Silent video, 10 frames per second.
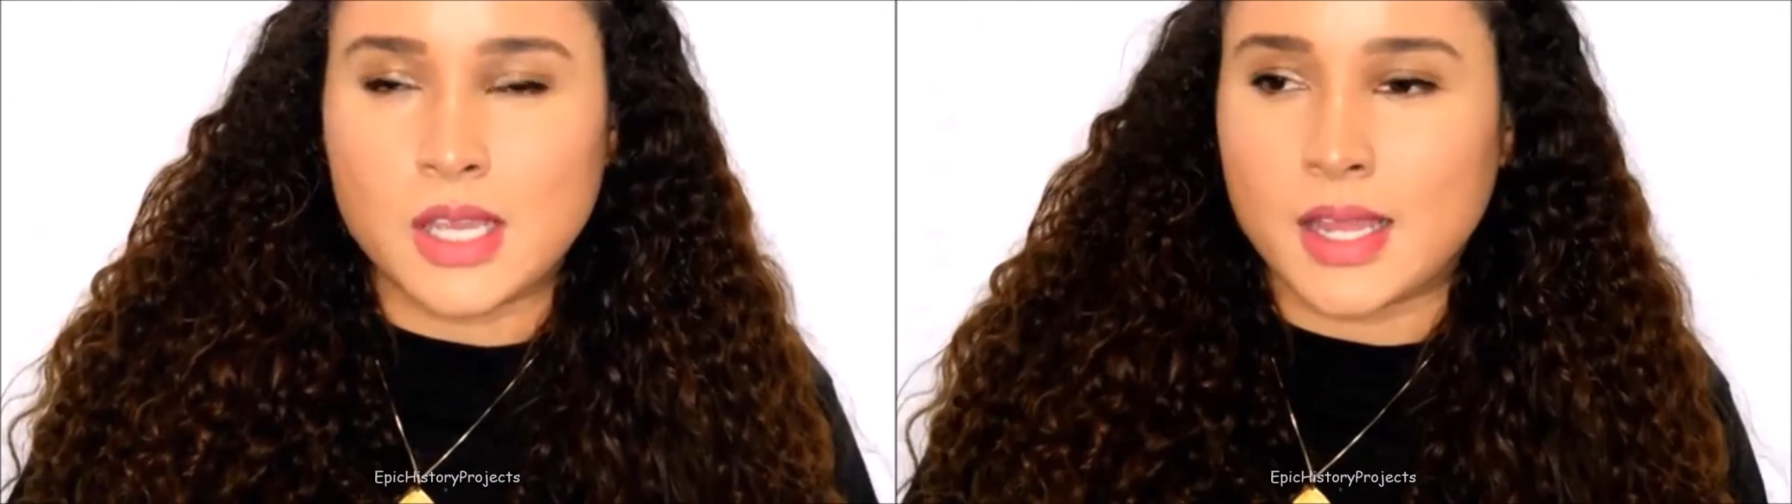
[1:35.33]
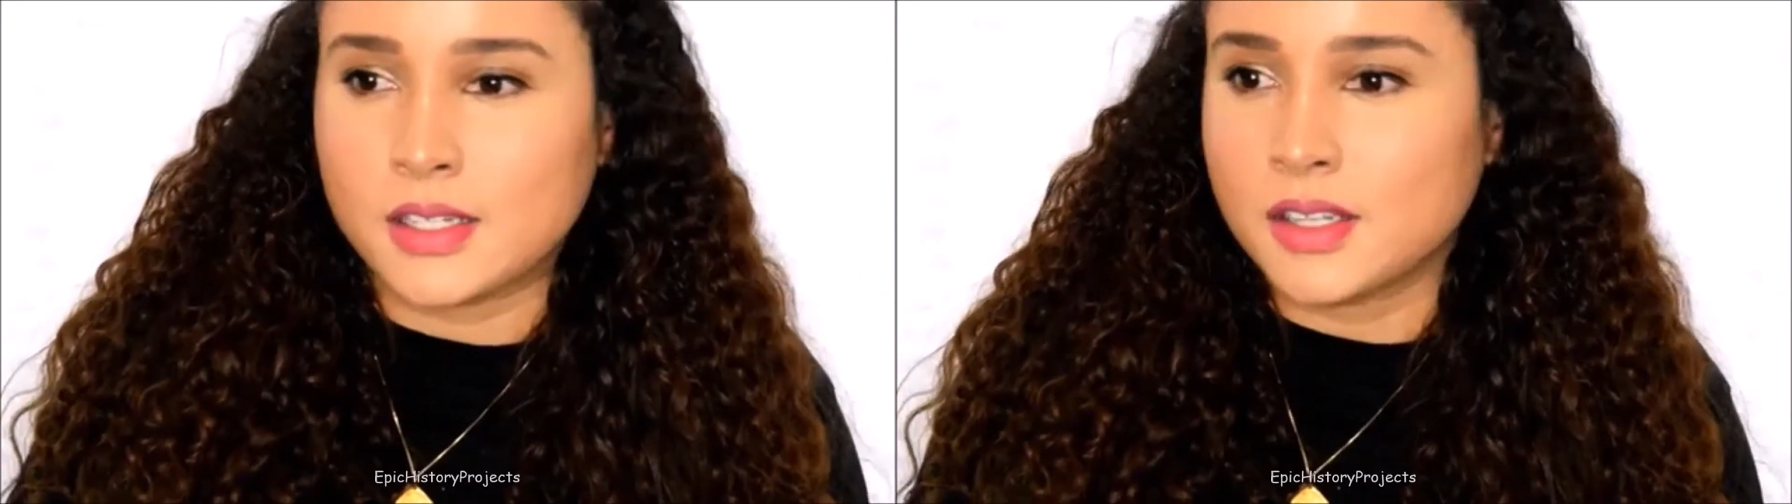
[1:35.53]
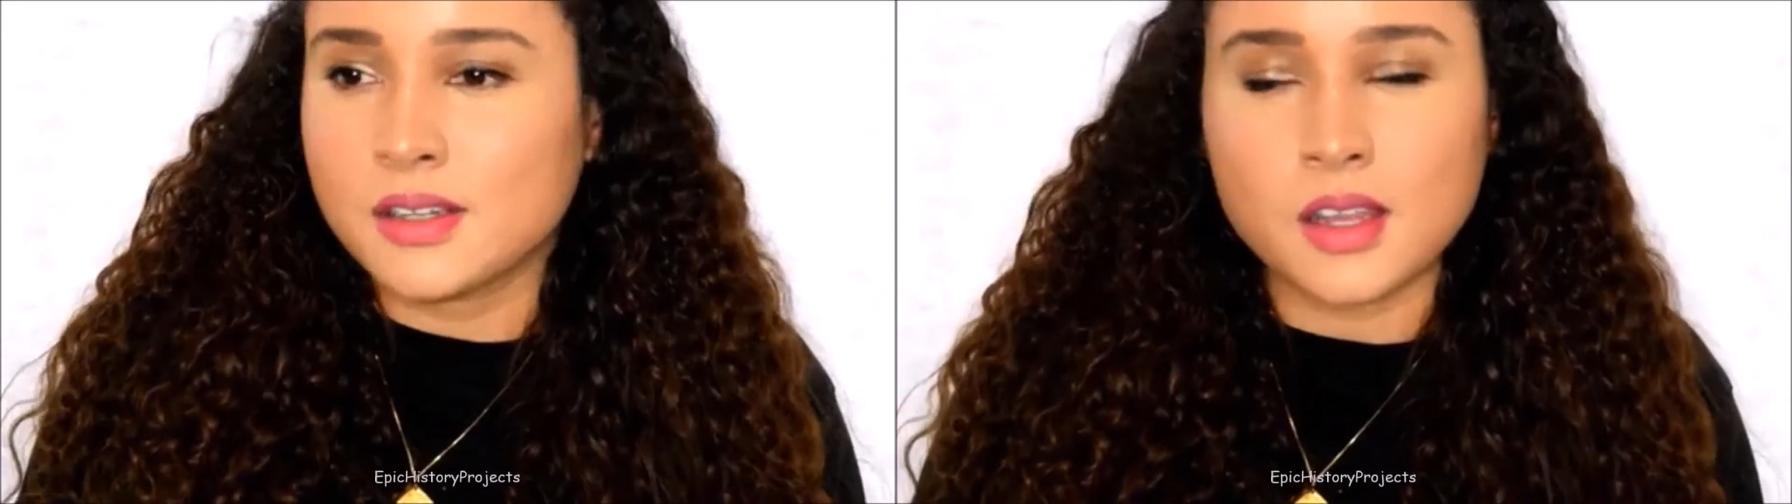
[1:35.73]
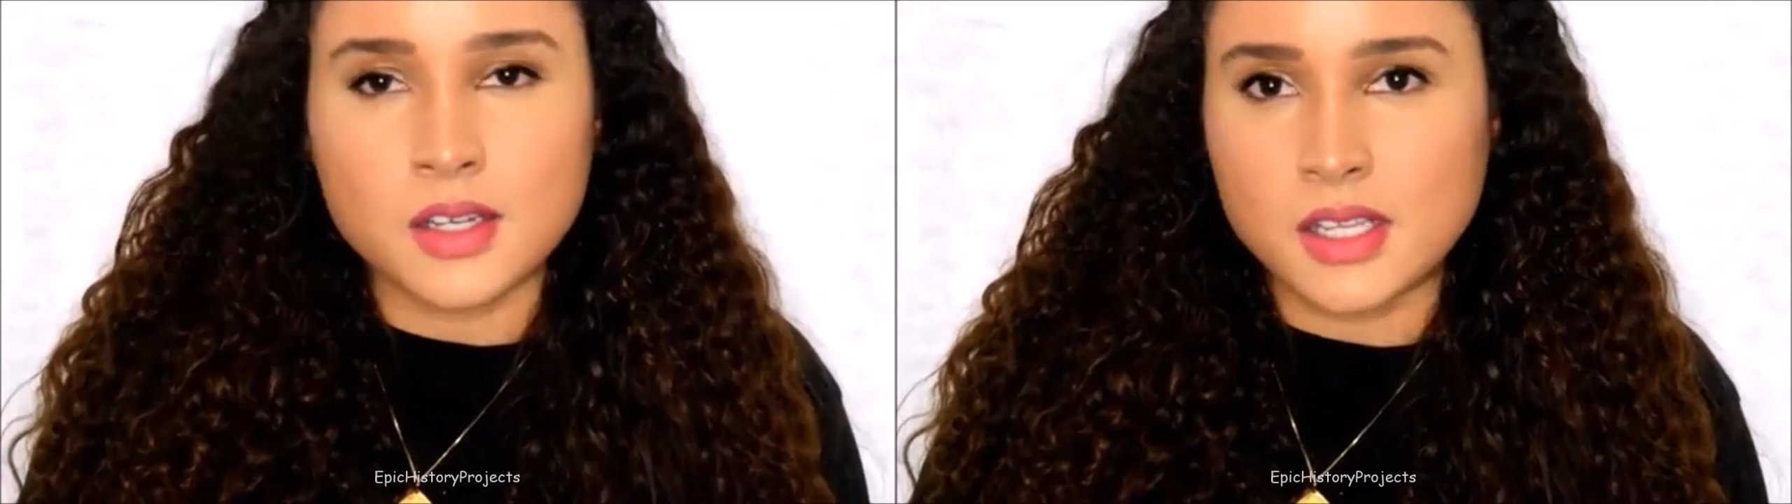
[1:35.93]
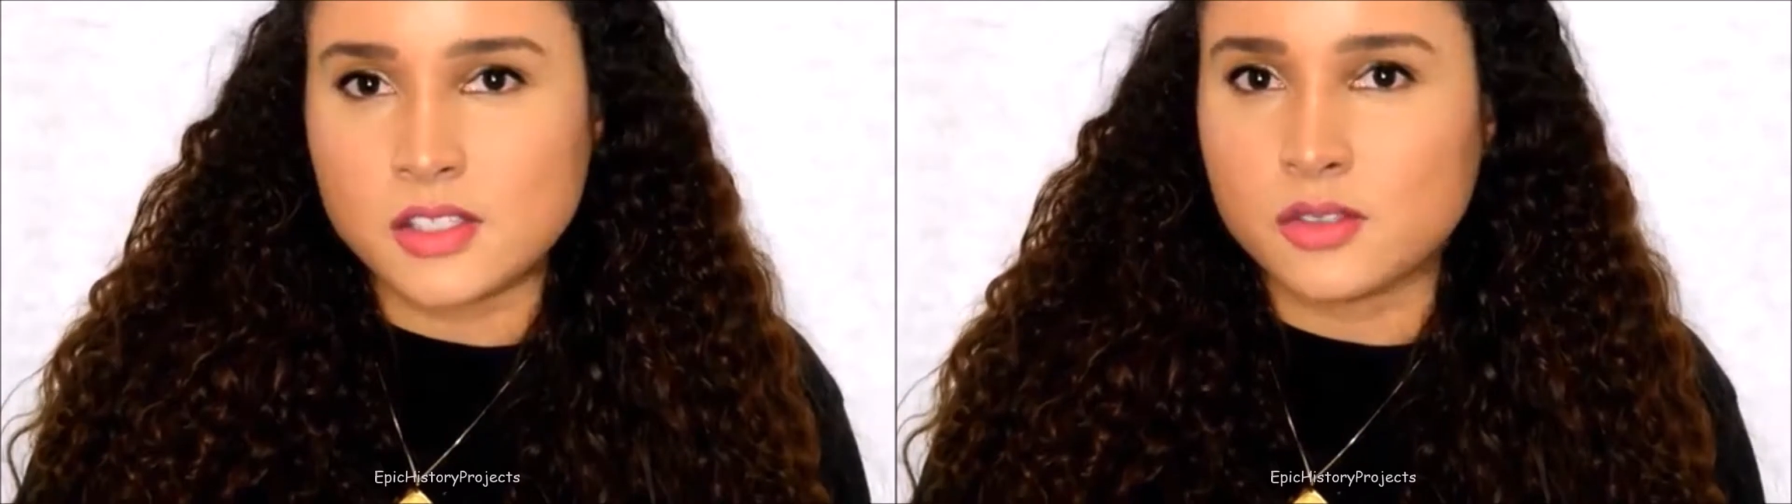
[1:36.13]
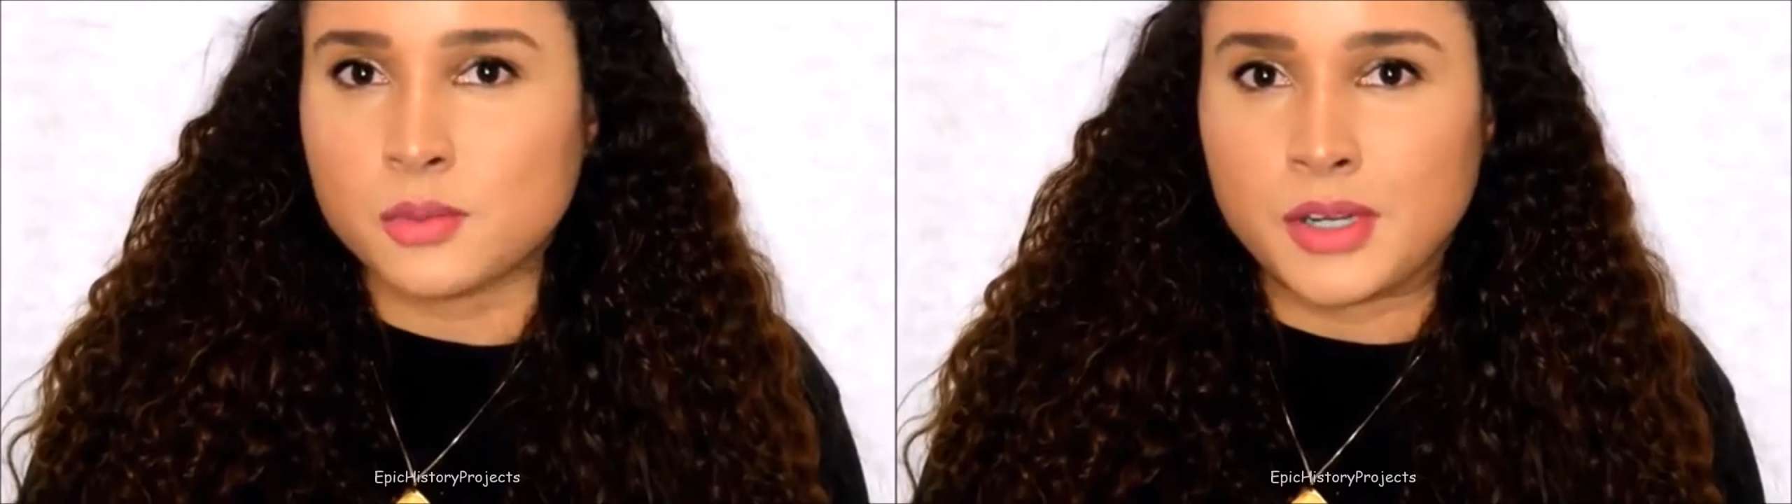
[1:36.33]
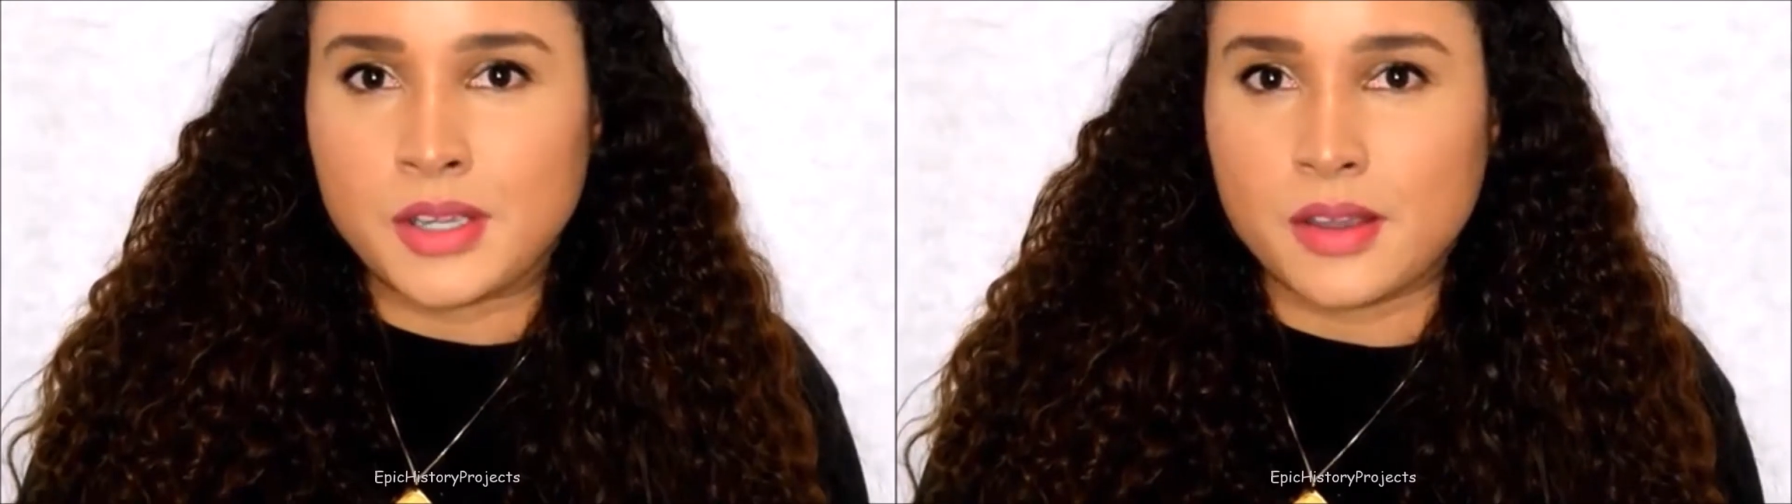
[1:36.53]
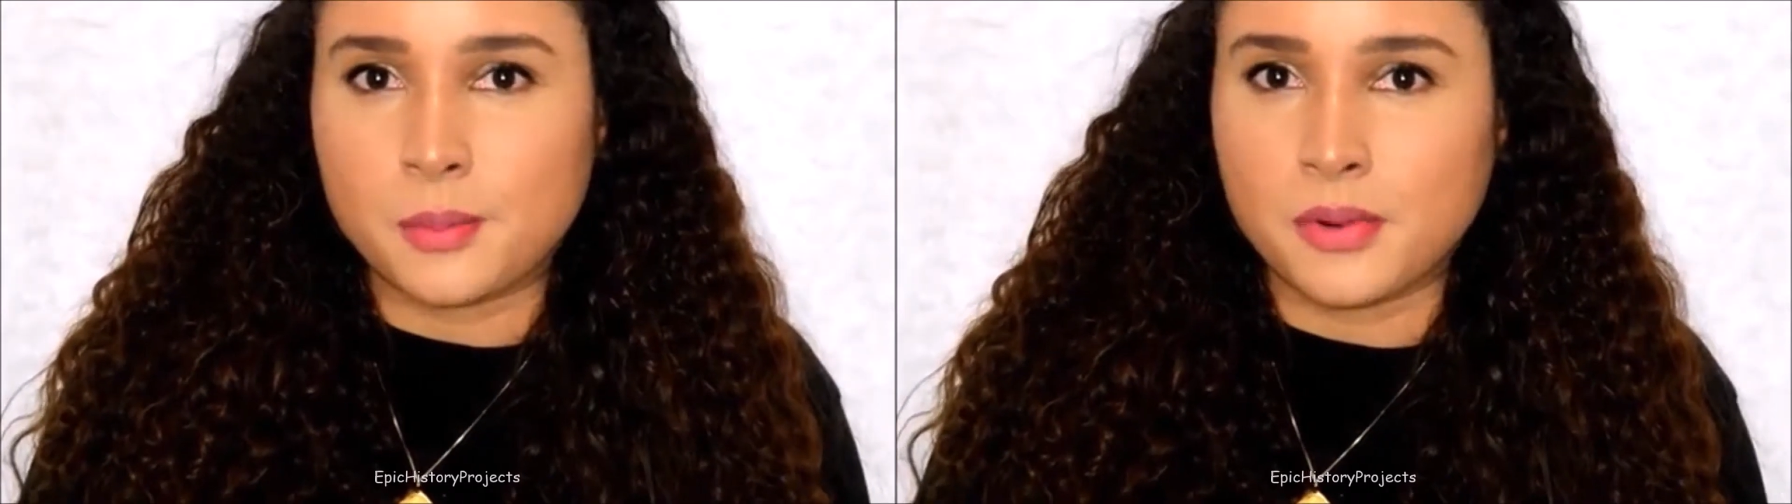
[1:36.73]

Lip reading: I did not need to bring a